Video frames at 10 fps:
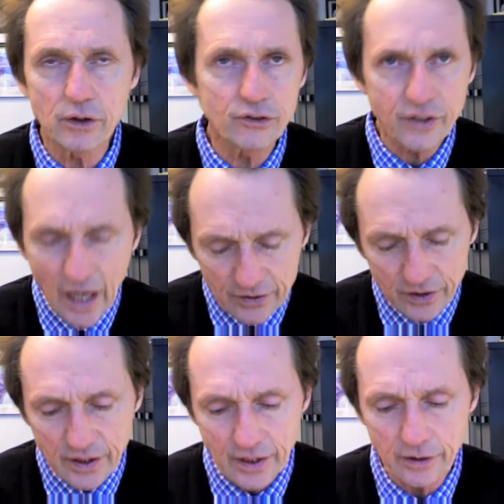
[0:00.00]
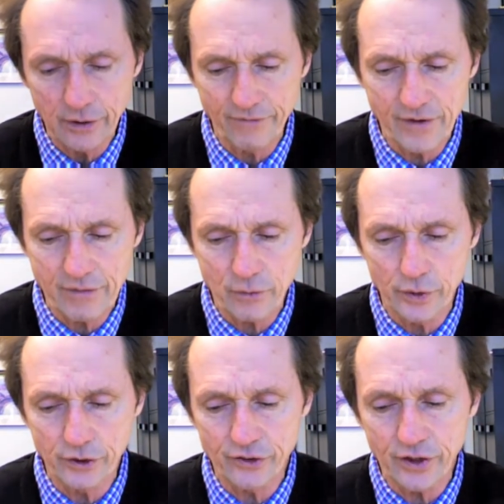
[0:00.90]
to stack the deck in your favor
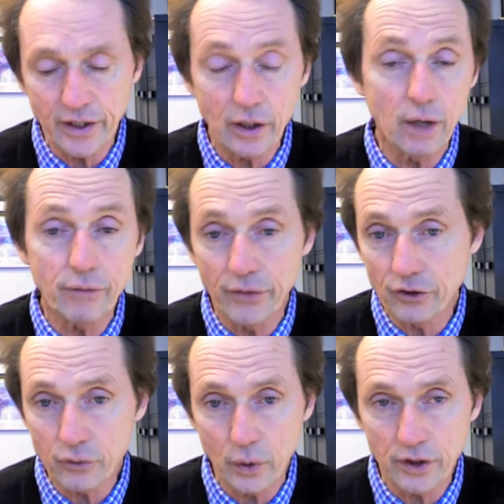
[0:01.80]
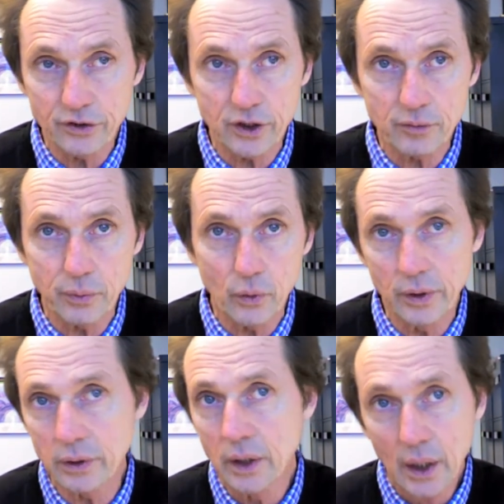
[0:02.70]
when you're setting off on this
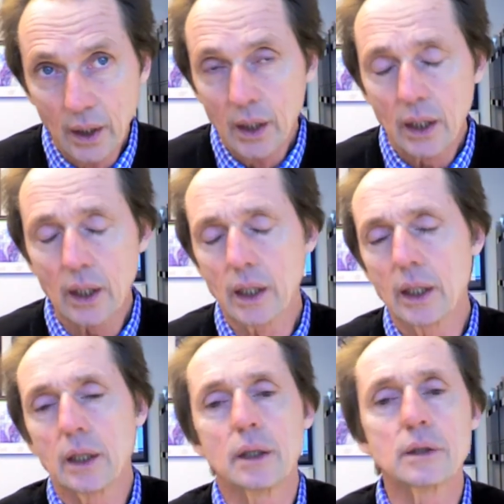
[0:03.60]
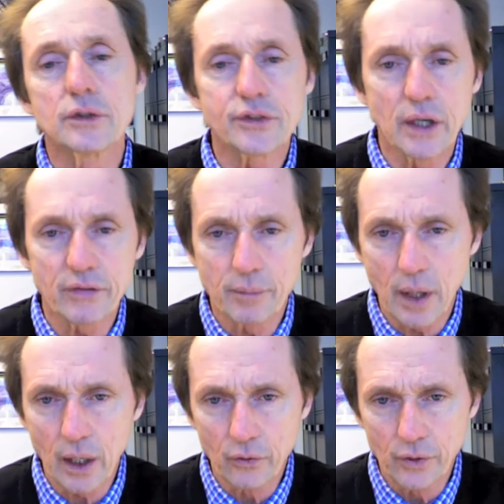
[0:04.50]
26.7 uh,
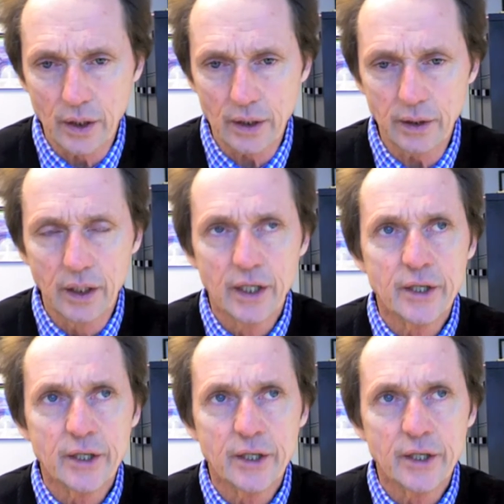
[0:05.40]
mile run,